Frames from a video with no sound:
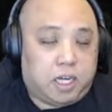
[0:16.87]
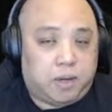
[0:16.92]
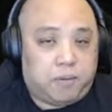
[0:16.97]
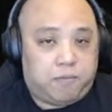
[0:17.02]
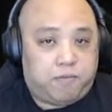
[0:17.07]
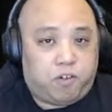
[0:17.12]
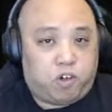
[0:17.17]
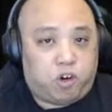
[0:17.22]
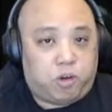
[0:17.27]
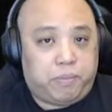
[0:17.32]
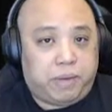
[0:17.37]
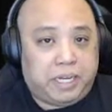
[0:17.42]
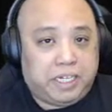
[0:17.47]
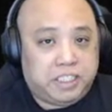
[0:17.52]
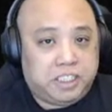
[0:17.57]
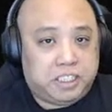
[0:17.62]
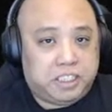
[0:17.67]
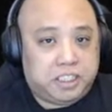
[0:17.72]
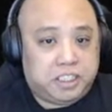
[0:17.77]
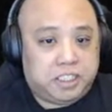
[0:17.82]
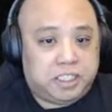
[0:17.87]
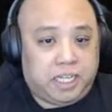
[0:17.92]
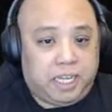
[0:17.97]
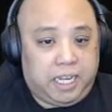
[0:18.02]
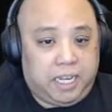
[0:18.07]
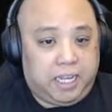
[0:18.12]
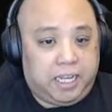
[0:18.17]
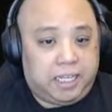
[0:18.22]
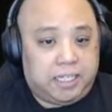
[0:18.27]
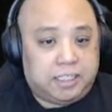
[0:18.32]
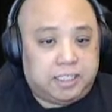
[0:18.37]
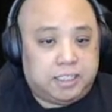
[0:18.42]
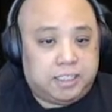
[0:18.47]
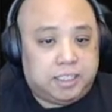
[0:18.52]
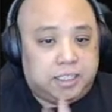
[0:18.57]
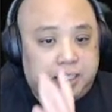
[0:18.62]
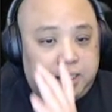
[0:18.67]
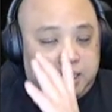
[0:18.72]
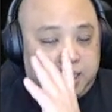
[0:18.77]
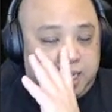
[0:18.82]
formation and
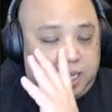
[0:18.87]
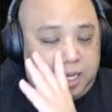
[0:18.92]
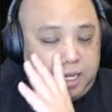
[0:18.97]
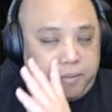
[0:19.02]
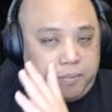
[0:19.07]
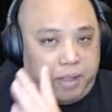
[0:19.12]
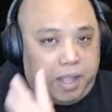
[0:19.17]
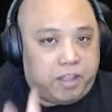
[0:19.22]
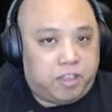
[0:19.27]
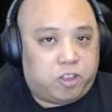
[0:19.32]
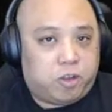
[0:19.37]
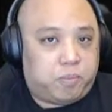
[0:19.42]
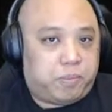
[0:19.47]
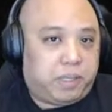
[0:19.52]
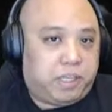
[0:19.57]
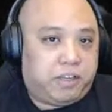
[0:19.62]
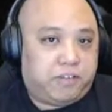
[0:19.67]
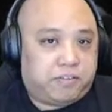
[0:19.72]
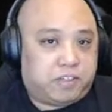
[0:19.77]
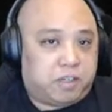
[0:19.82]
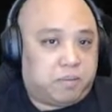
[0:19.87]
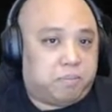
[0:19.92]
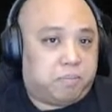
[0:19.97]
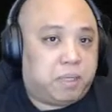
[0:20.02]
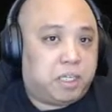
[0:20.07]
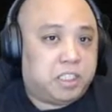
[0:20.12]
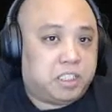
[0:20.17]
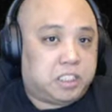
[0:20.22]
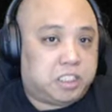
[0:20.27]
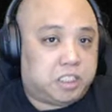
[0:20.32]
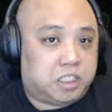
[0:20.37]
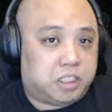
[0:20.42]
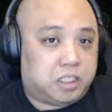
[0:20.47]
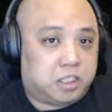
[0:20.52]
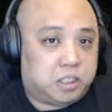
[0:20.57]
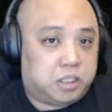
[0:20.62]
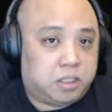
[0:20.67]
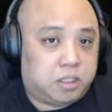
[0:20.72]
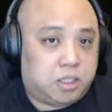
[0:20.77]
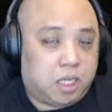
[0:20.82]
enthalpy of combustion,
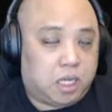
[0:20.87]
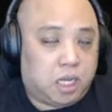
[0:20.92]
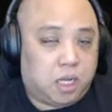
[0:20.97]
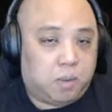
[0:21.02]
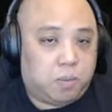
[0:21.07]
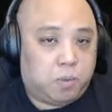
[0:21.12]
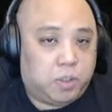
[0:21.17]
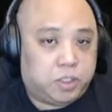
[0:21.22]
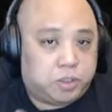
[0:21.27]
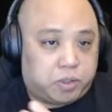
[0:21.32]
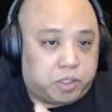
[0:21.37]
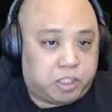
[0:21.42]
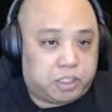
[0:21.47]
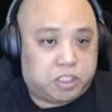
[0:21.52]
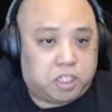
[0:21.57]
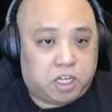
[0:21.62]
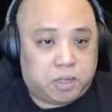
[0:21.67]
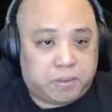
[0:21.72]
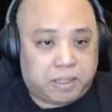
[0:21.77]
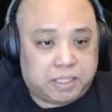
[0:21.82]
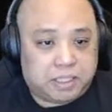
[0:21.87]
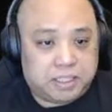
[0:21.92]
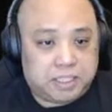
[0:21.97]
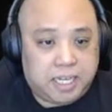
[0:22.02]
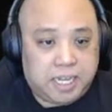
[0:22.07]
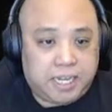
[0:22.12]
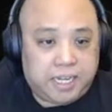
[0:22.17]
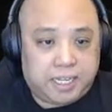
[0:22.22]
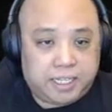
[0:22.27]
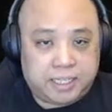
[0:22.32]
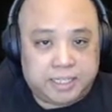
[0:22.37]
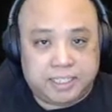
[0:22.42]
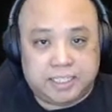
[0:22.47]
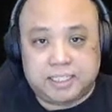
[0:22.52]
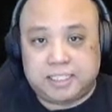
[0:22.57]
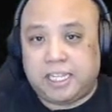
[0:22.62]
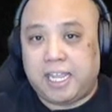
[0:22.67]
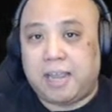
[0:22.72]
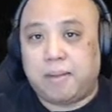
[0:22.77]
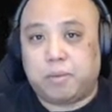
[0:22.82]
which we're going to talk about today in these
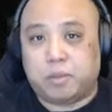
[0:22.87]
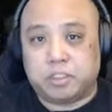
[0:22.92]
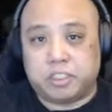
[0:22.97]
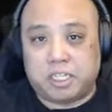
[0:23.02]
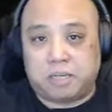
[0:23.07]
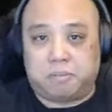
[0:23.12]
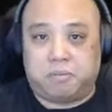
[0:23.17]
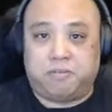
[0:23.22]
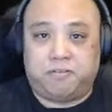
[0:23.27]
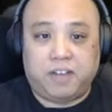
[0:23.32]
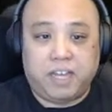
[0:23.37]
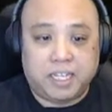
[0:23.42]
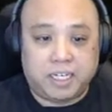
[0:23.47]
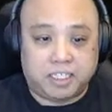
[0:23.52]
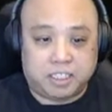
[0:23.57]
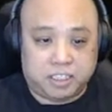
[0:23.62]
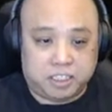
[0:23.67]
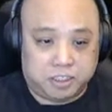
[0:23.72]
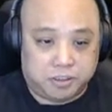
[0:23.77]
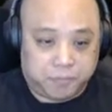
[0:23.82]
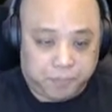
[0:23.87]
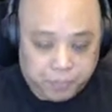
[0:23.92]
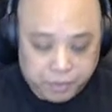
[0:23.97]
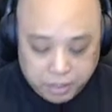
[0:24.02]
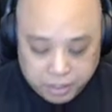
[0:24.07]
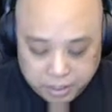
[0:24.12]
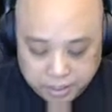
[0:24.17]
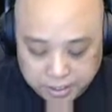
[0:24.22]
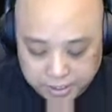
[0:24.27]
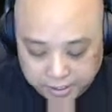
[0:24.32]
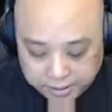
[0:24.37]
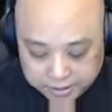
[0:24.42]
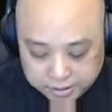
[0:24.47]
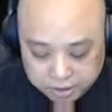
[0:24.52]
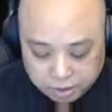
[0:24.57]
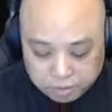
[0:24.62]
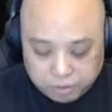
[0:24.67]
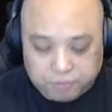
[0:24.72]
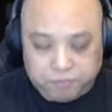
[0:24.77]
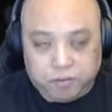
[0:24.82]
tables that are provided to you. And
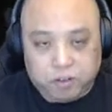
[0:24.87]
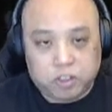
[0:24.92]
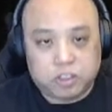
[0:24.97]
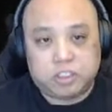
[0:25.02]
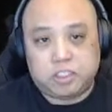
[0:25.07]
so the first